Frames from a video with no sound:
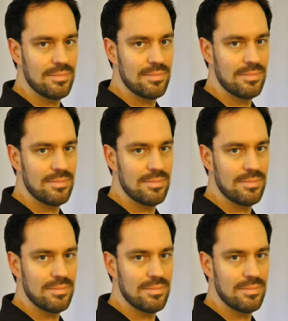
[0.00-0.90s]

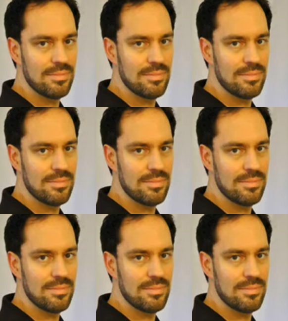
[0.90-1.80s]

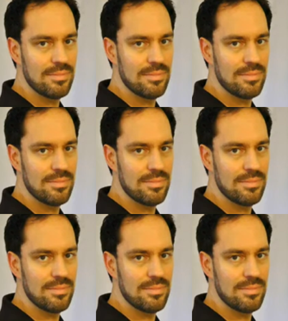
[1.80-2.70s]

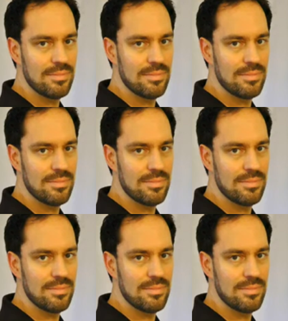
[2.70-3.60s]

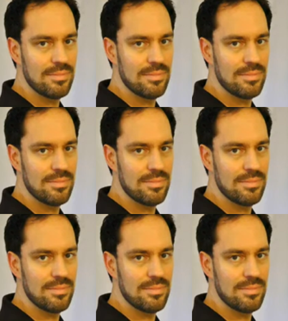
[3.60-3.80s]
(no lip movement)